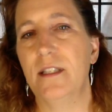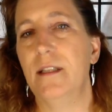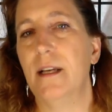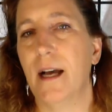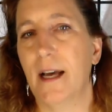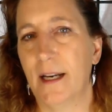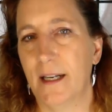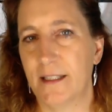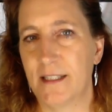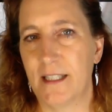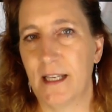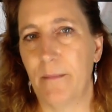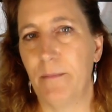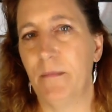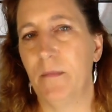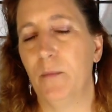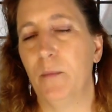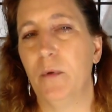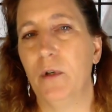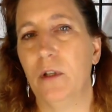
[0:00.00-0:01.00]
not
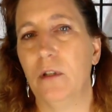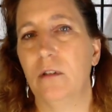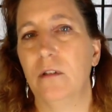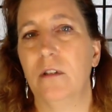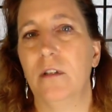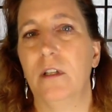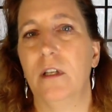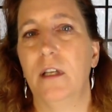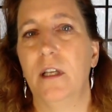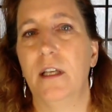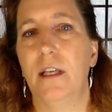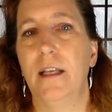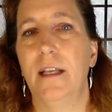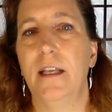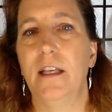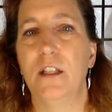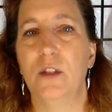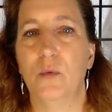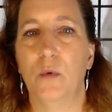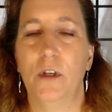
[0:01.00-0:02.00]
acceptable
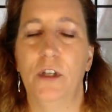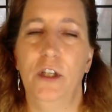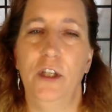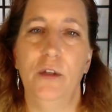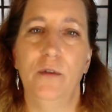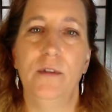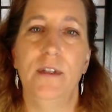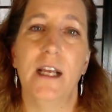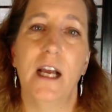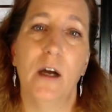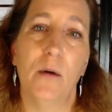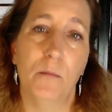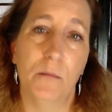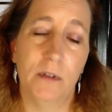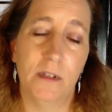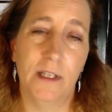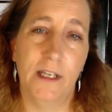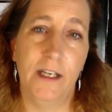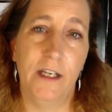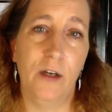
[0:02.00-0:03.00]
is when you
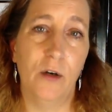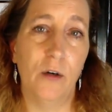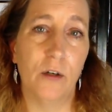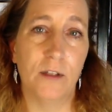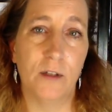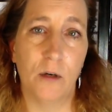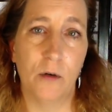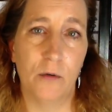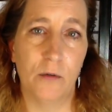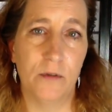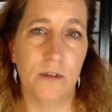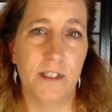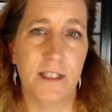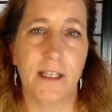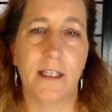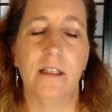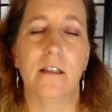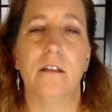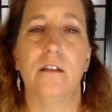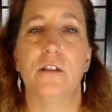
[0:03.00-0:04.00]
downplay your own
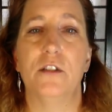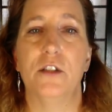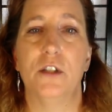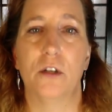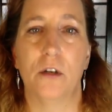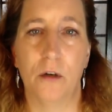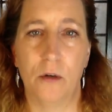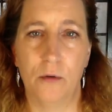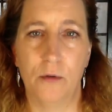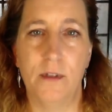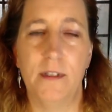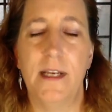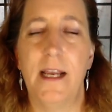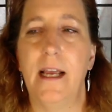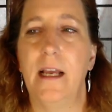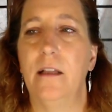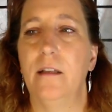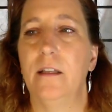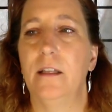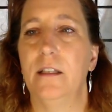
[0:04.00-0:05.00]
skills, your own
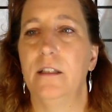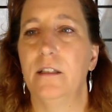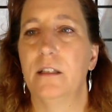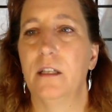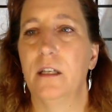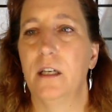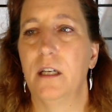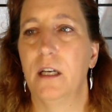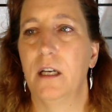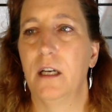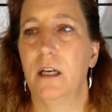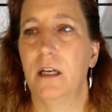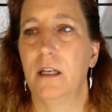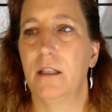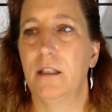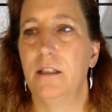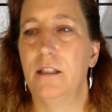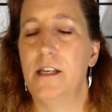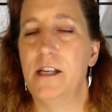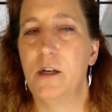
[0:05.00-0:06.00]
talent,
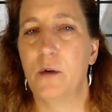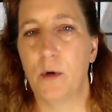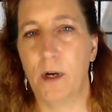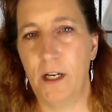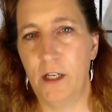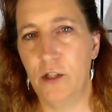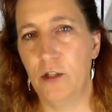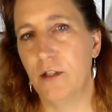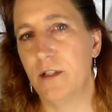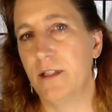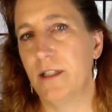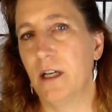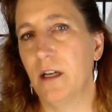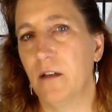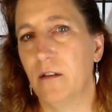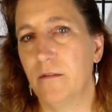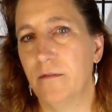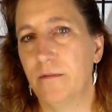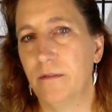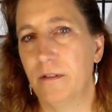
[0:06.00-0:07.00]
degrade
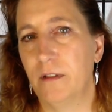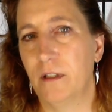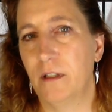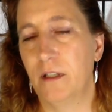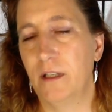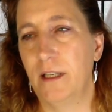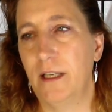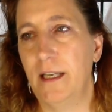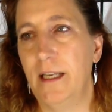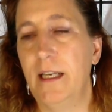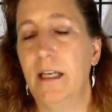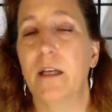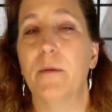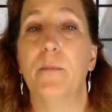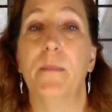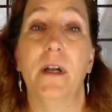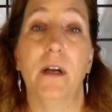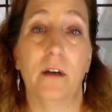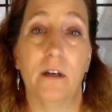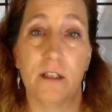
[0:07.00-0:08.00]
yourself in
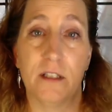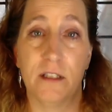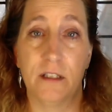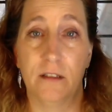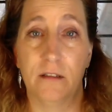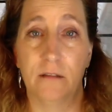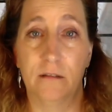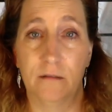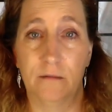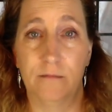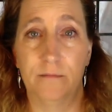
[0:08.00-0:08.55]
comparison.